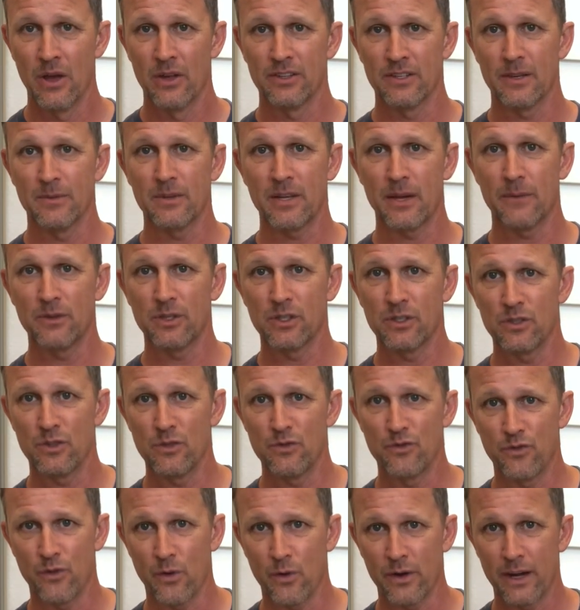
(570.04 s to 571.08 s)
Sometimes you can do
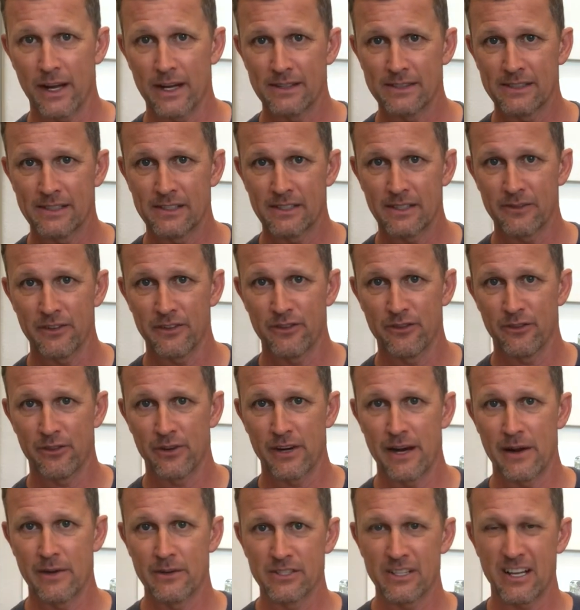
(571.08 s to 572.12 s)
4 ounces every 4
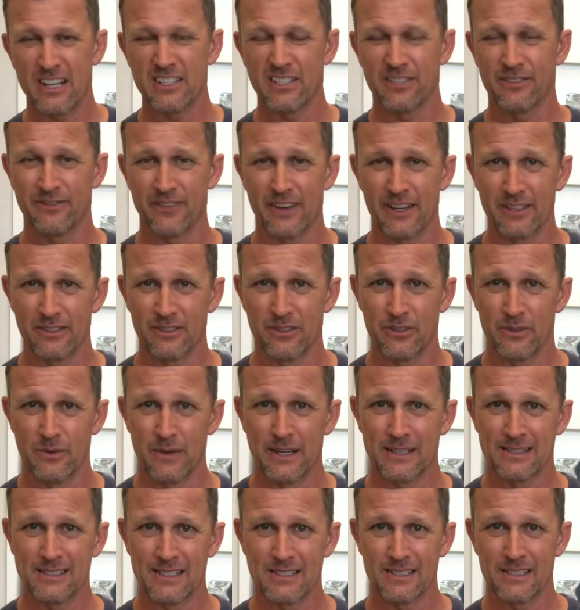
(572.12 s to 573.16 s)
hours. I just find 2
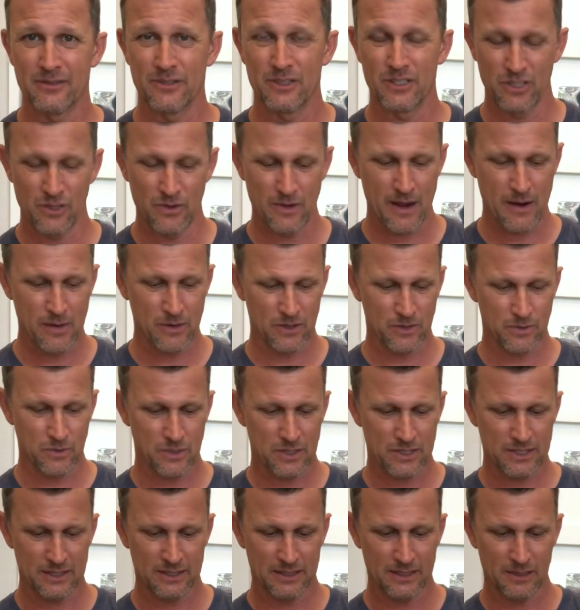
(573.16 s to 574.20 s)
ounces every 2 hours
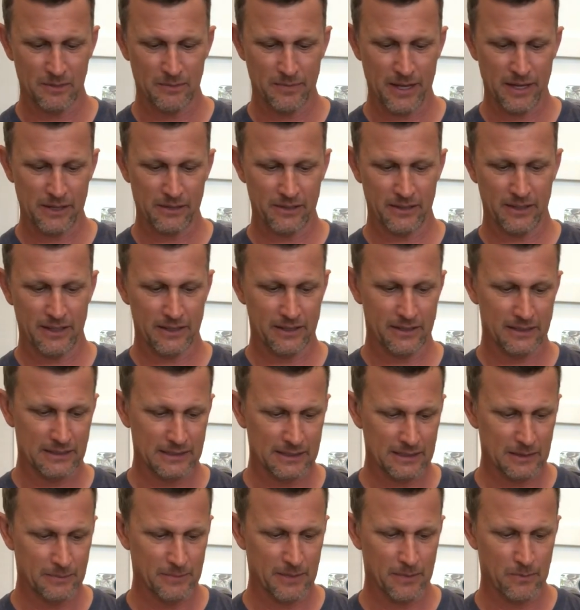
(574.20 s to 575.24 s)
works a little better, getting a
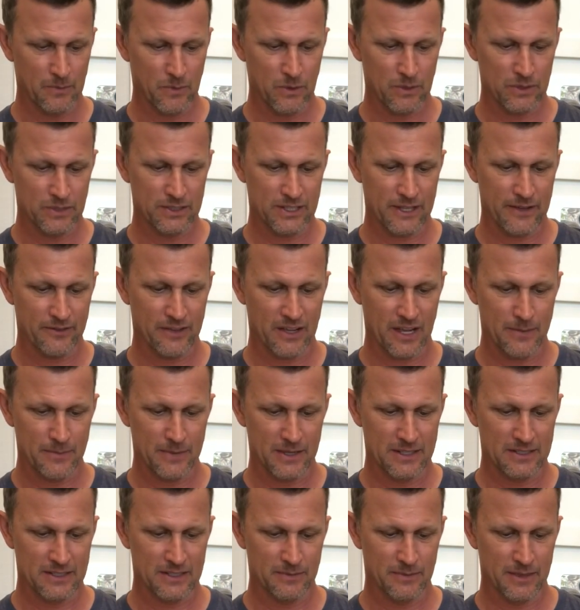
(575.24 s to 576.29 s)
little bit more stuff
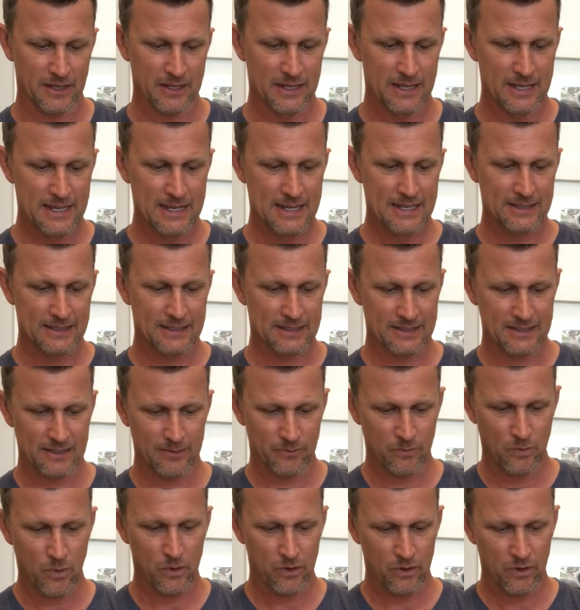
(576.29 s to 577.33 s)
coming into my
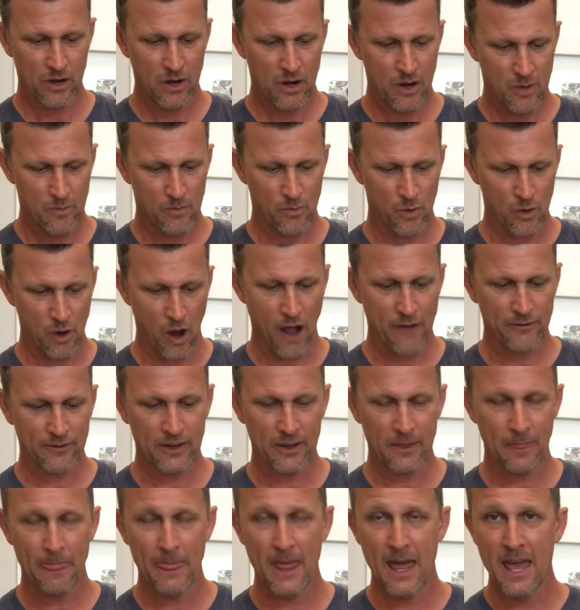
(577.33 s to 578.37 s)
system more
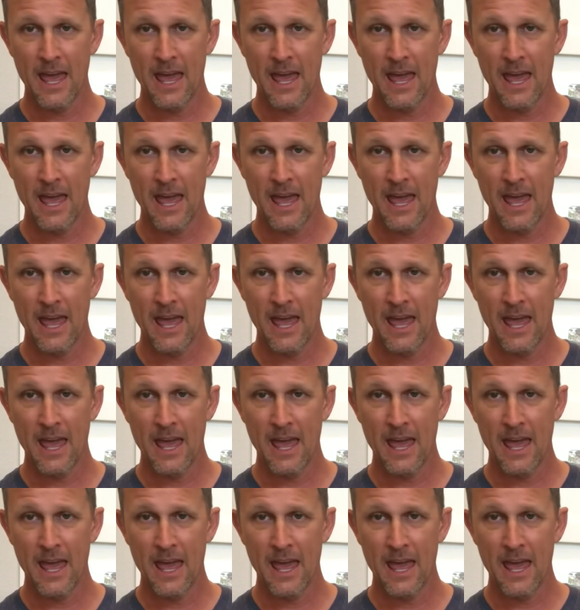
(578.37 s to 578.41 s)
often.